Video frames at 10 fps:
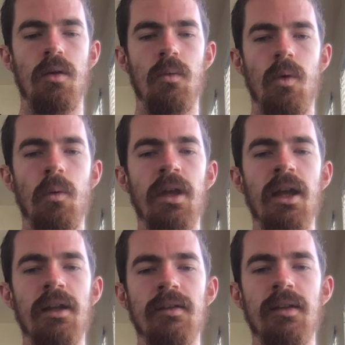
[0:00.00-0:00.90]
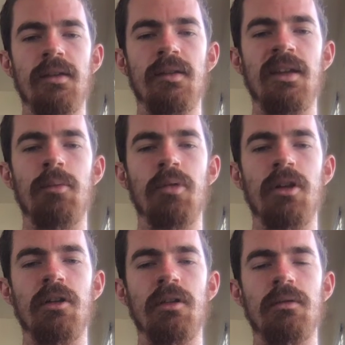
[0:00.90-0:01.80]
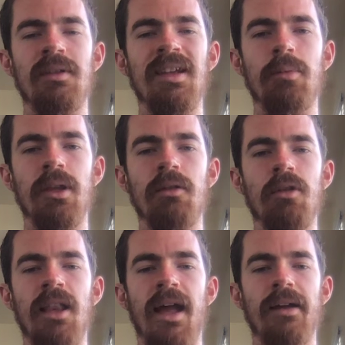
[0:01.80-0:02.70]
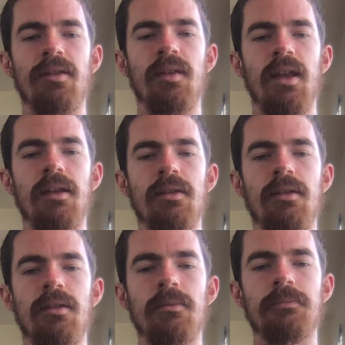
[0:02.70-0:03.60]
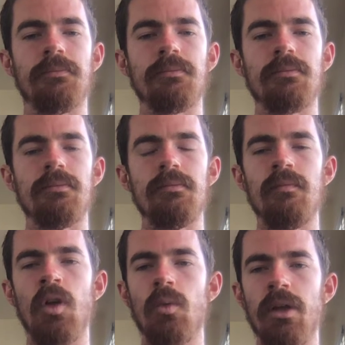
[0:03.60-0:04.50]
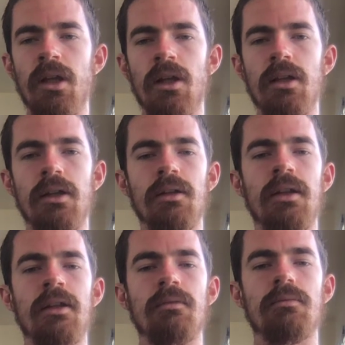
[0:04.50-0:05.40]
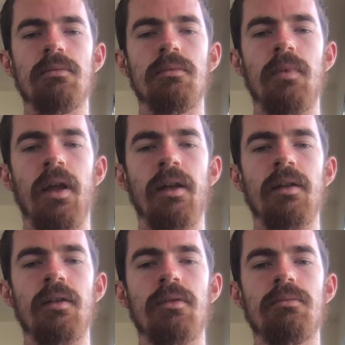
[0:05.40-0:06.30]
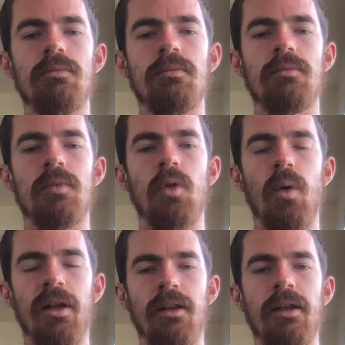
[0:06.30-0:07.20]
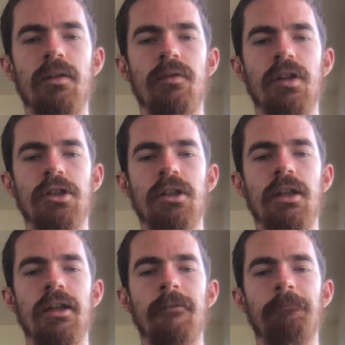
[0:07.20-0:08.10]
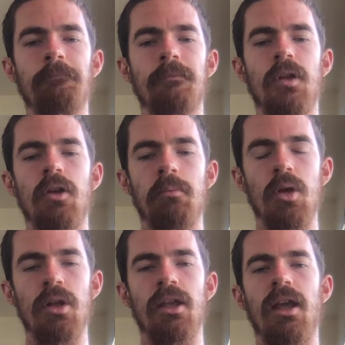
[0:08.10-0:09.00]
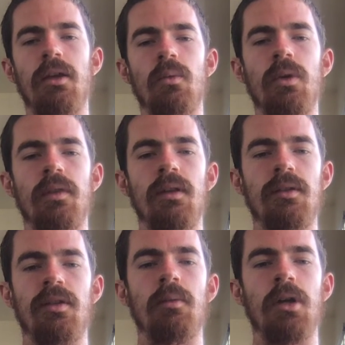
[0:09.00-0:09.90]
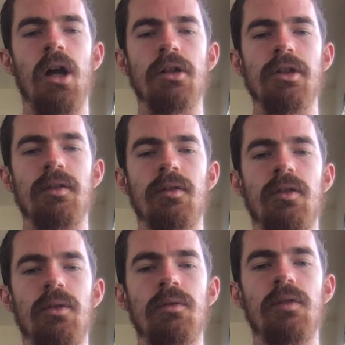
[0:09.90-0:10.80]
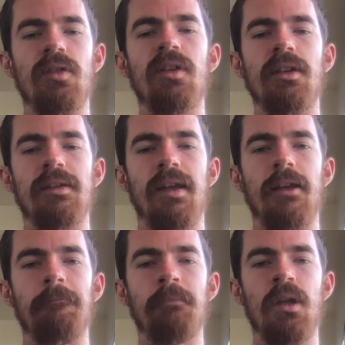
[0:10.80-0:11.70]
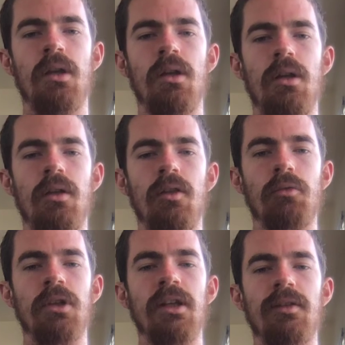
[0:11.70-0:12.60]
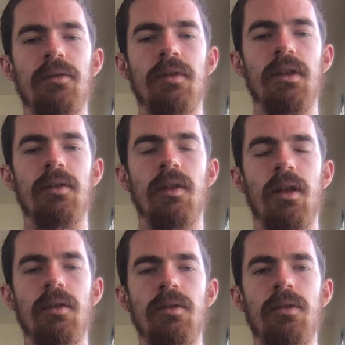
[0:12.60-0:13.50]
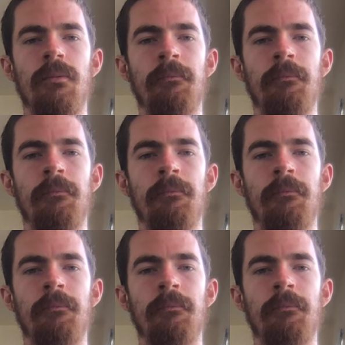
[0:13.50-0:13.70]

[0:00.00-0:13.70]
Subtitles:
When we get into these deeply relaxed states, we can clearly and quickly and efficiently communicate with the subconscious to facilitate the release of these things.